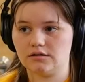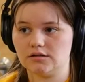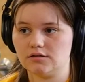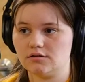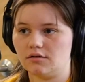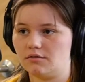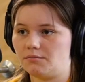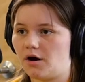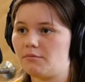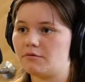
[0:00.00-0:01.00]
it's a
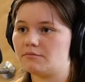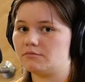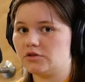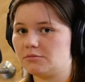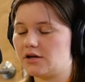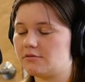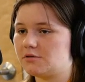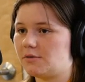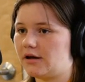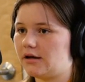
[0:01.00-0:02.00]
problem
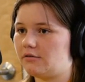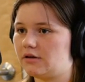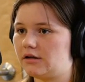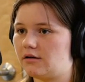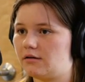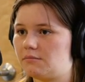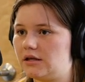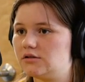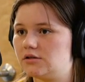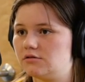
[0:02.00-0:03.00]
sometimes, but I don't think I
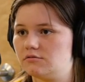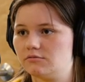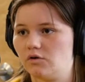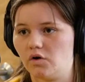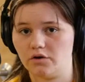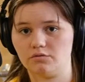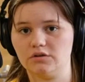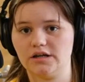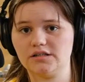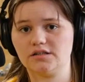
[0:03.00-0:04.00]
mean to or
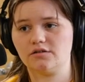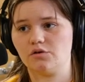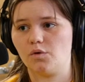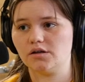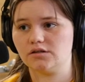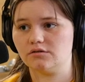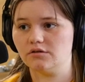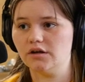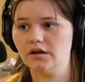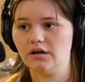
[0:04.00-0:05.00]
necessarily want to.
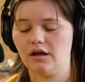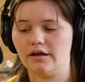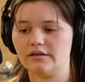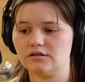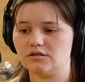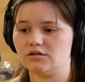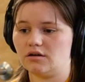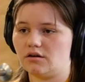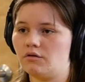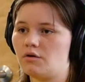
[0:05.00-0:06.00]
I think it's just
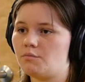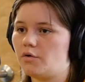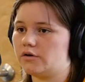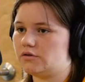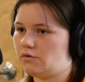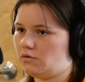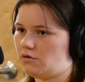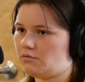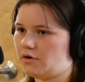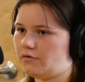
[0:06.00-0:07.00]
like, oh, I'm bored, so I'll go
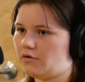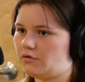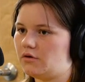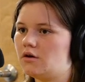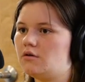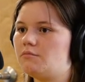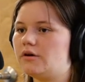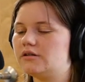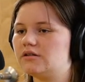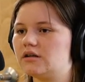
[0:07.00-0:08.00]
on my phone. Mm-hmm.
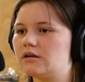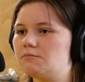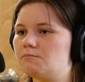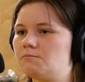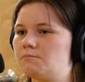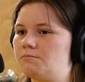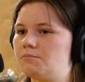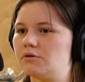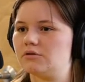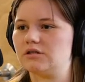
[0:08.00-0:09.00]
But it's mm-hmm. like
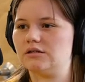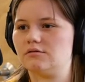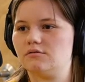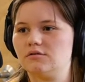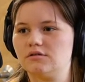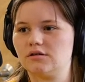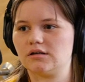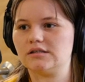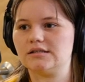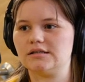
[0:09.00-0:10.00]
built in, it's like
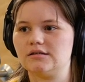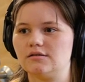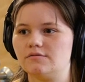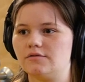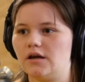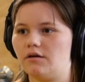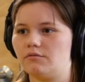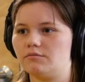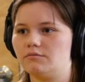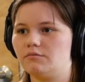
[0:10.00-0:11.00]
instinctive now
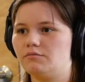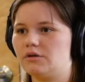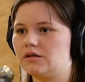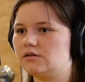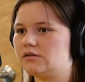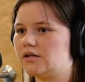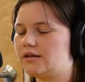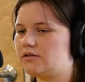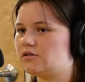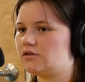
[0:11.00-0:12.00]
because
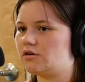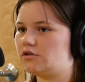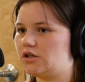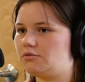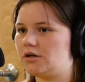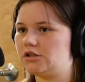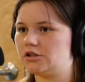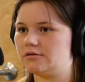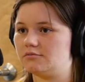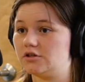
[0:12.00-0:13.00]
that's just our
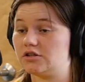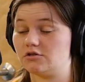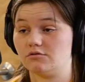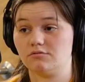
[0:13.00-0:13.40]
generation, which is